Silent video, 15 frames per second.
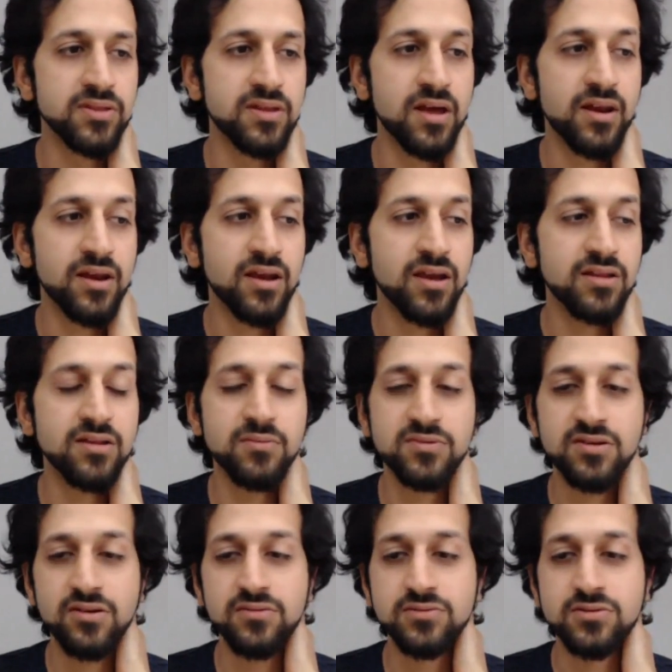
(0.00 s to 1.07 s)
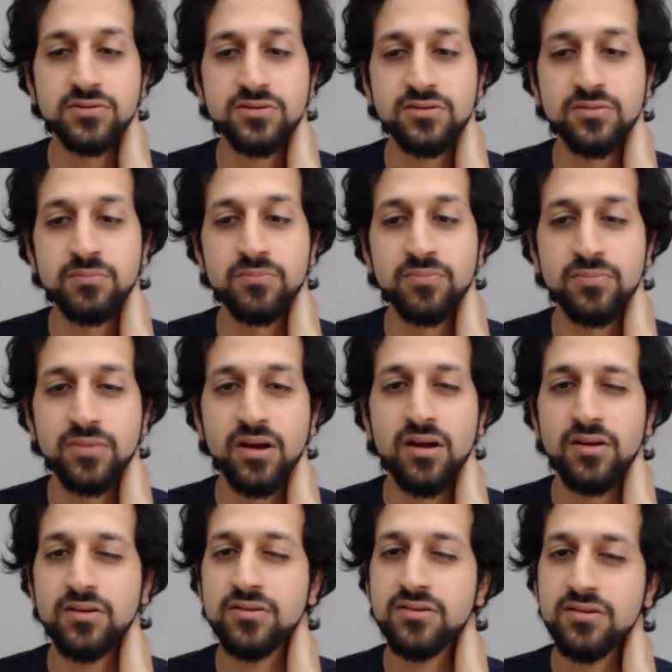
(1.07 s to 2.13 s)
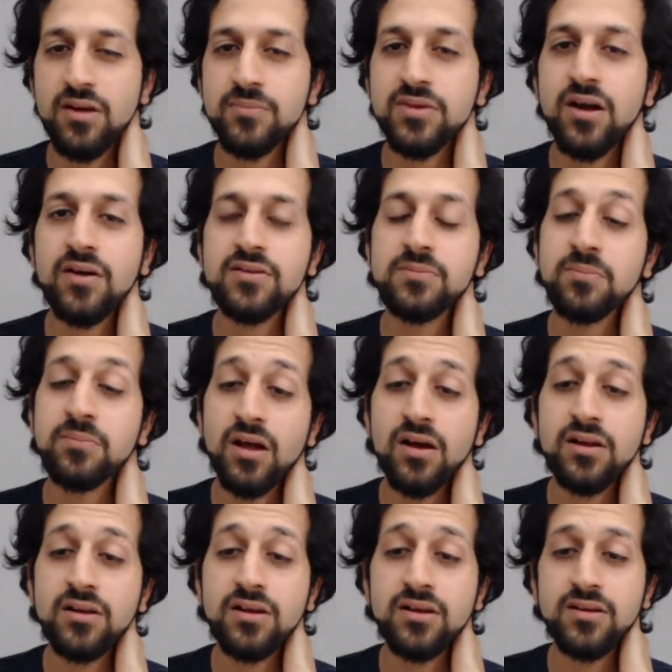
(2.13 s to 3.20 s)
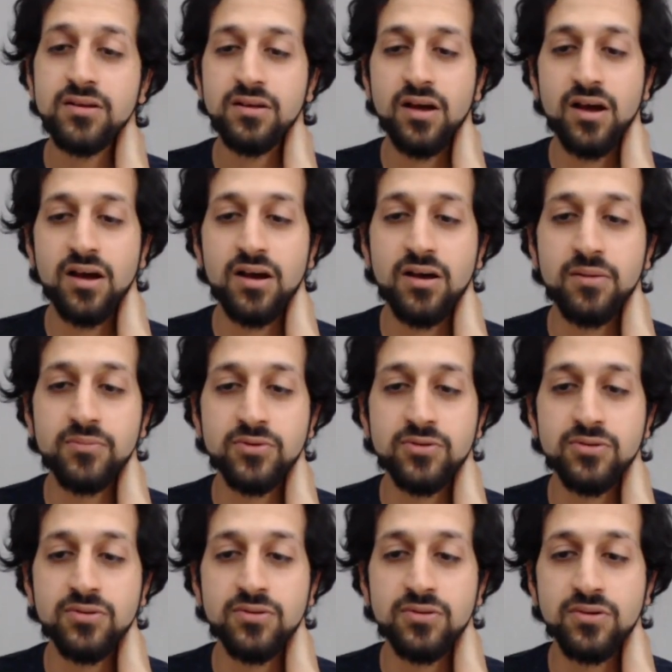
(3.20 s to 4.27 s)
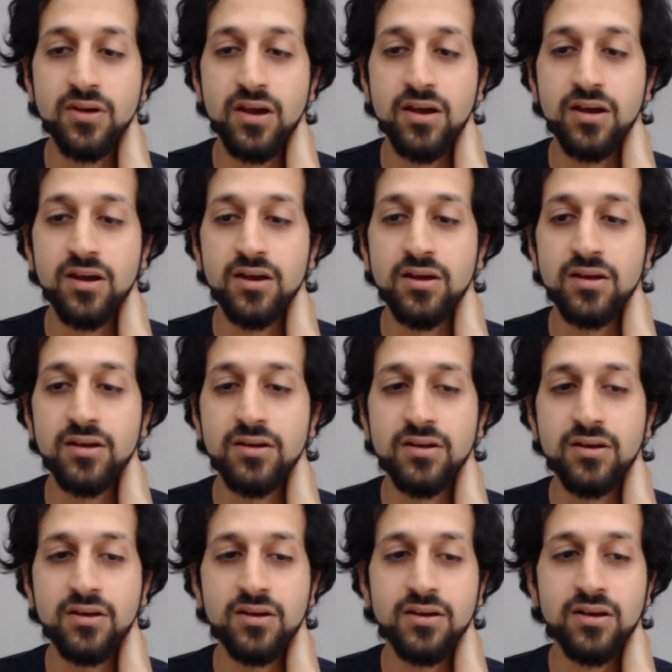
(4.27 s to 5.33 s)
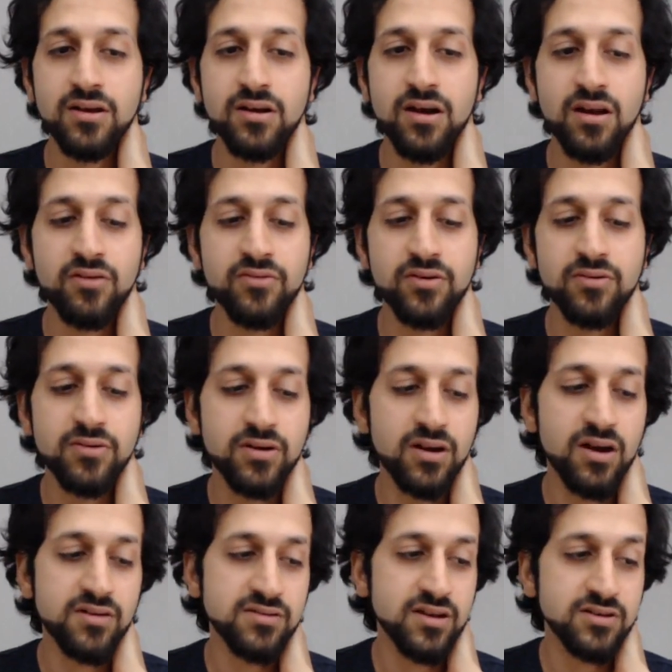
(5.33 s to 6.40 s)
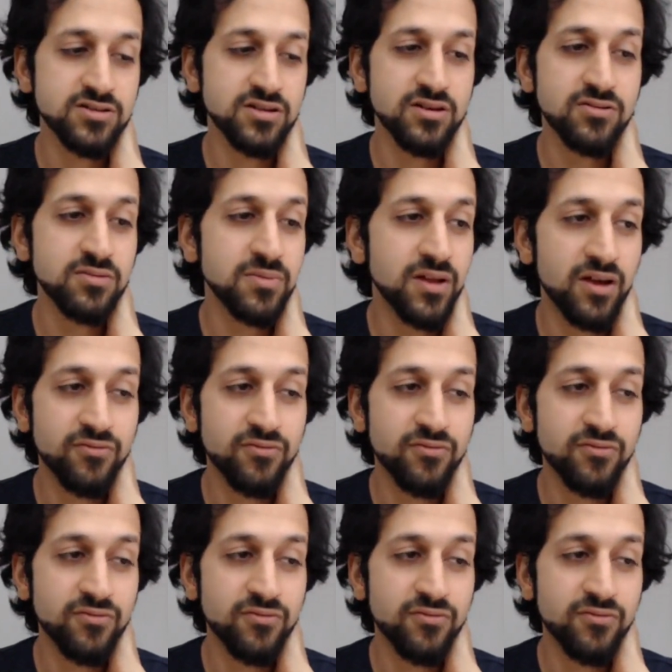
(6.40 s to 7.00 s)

People dedicate themselves sometimes blindly to a kind of an organization.